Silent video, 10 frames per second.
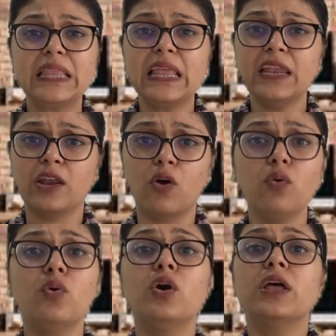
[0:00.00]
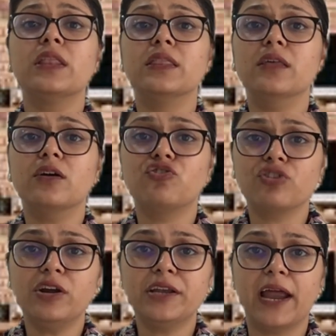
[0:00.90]
Now, the
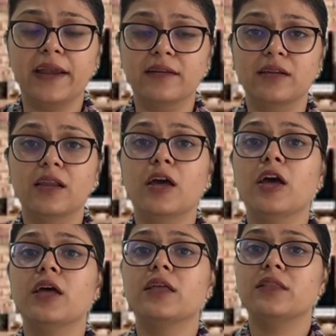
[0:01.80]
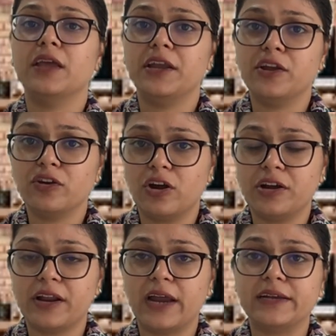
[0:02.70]
short title, the Indian
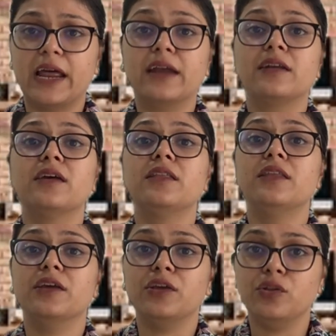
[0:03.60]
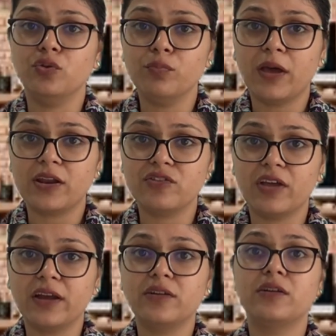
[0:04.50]
Contract Act, the Hindu Marriage
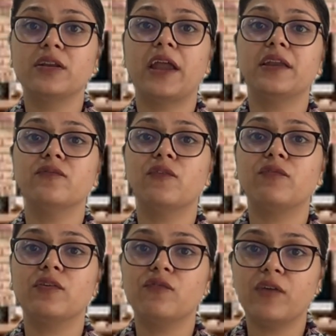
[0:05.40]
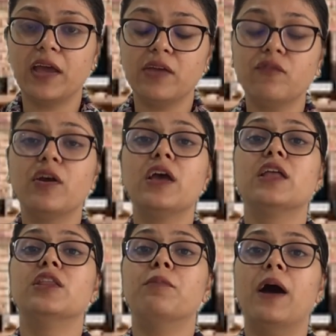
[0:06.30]
Act 1955,
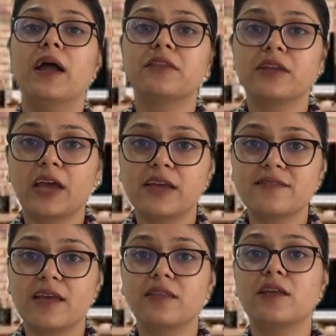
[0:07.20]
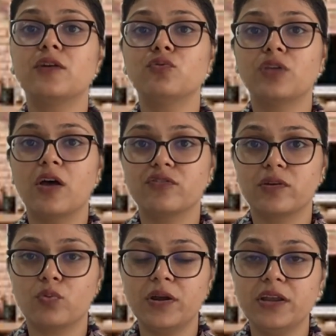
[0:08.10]
the Bharatiya Nyaya Sanhita
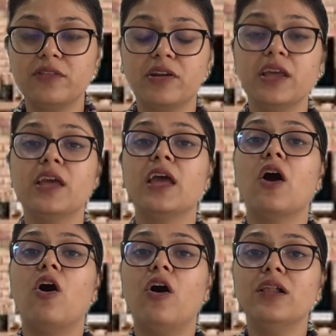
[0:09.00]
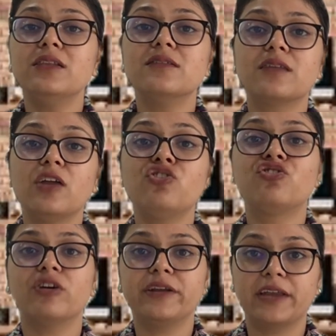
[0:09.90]
2023, all these are
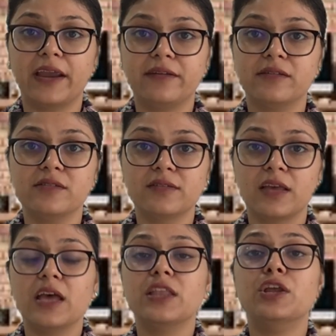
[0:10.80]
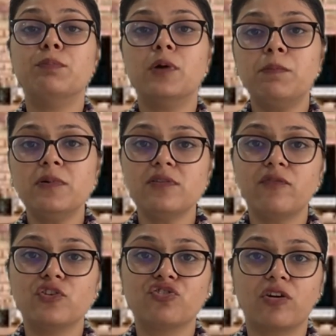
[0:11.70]
short titles. The purpose of
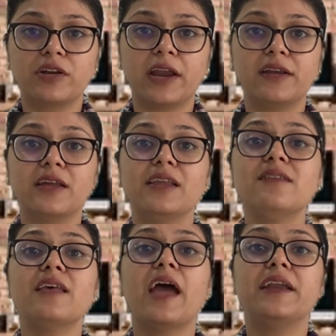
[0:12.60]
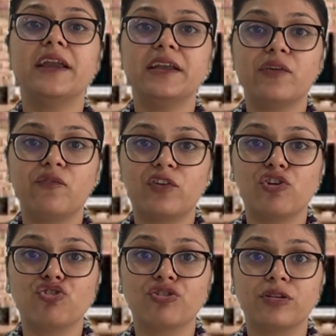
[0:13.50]
the short title is
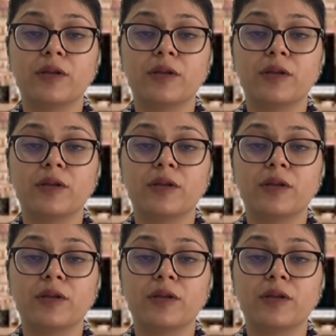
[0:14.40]
identification.